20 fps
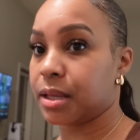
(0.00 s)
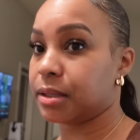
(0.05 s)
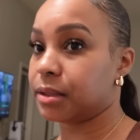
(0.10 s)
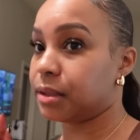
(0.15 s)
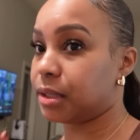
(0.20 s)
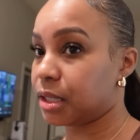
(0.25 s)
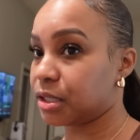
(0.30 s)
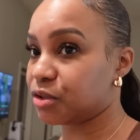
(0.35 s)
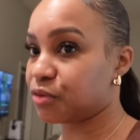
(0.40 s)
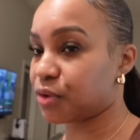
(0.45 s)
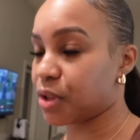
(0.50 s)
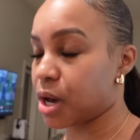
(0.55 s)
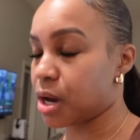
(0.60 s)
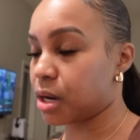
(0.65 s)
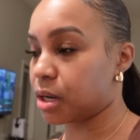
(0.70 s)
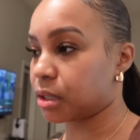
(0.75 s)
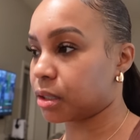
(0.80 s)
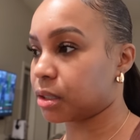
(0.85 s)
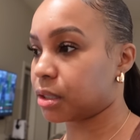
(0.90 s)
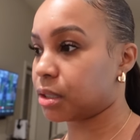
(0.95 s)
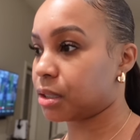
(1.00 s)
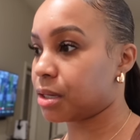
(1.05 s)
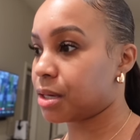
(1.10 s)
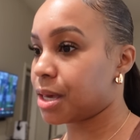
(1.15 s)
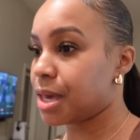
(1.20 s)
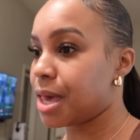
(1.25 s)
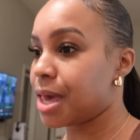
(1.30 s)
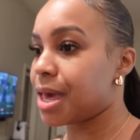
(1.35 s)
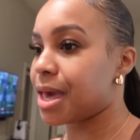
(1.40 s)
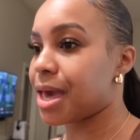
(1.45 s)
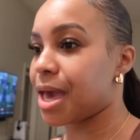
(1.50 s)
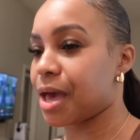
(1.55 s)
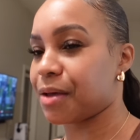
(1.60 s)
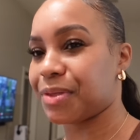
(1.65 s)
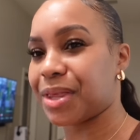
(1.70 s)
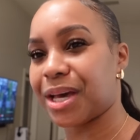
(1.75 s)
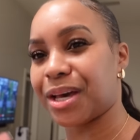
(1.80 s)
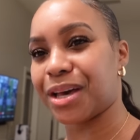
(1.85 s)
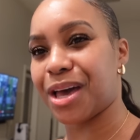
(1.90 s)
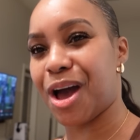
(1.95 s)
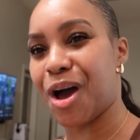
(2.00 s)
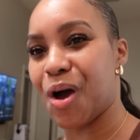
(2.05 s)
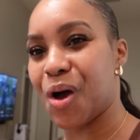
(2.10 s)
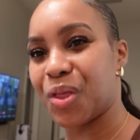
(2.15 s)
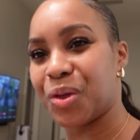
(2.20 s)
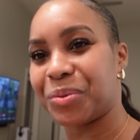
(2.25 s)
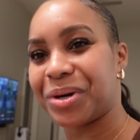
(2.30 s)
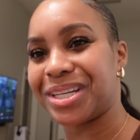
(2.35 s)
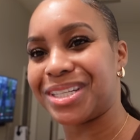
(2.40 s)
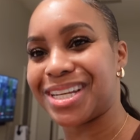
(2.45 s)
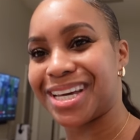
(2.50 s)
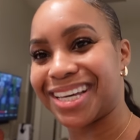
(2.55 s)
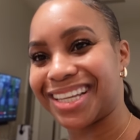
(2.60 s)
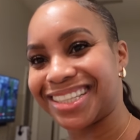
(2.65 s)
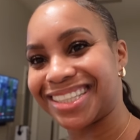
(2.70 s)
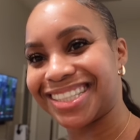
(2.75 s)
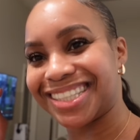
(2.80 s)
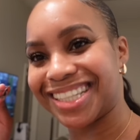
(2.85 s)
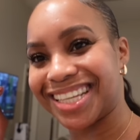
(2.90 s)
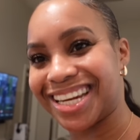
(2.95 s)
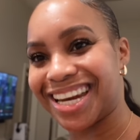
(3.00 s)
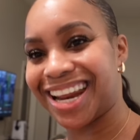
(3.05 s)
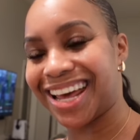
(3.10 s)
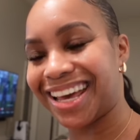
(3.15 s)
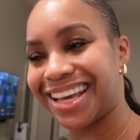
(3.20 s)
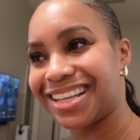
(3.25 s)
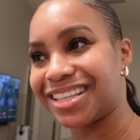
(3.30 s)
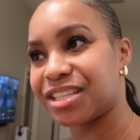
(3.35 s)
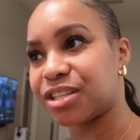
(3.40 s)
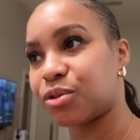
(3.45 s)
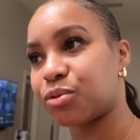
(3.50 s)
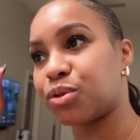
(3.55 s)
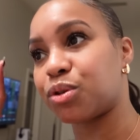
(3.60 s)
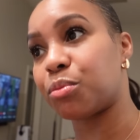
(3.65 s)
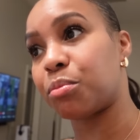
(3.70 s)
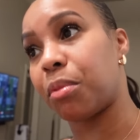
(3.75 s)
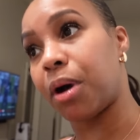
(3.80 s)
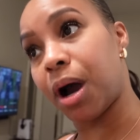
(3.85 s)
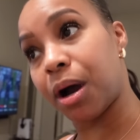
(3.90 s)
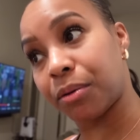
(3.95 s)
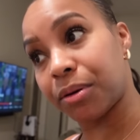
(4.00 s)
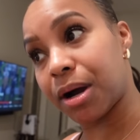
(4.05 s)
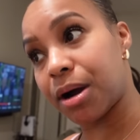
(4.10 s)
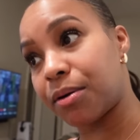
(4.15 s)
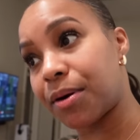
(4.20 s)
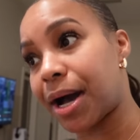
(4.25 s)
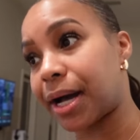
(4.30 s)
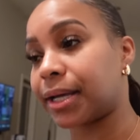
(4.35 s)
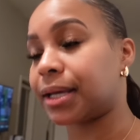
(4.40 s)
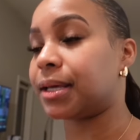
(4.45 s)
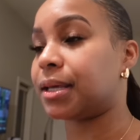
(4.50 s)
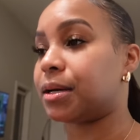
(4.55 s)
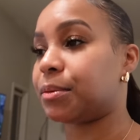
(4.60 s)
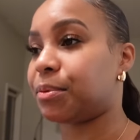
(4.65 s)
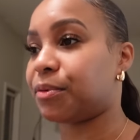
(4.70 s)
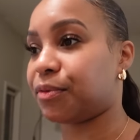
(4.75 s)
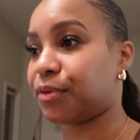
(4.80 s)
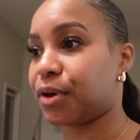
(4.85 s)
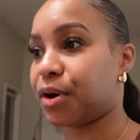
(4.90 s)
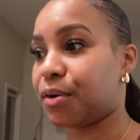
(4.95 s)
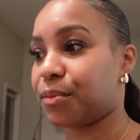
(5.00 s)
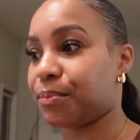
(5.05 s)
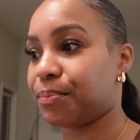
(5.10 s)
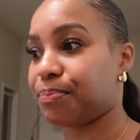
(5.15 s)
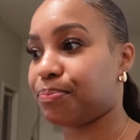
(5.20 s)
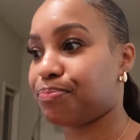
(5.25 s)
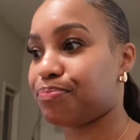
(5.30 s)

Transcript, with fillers: this vlog, and have that all the way done tonight. So tomorrow I can get up and film.